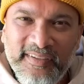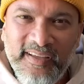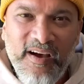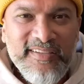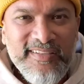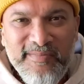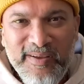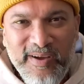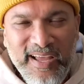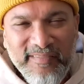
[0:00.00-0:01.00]
Oh, I tell my
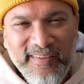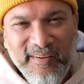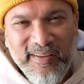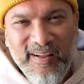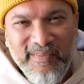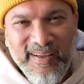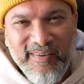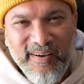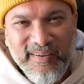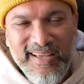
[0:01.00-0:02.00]
wife.
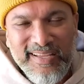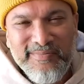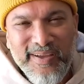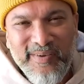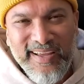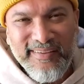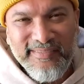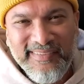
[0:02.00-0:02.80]
I'll text my wife.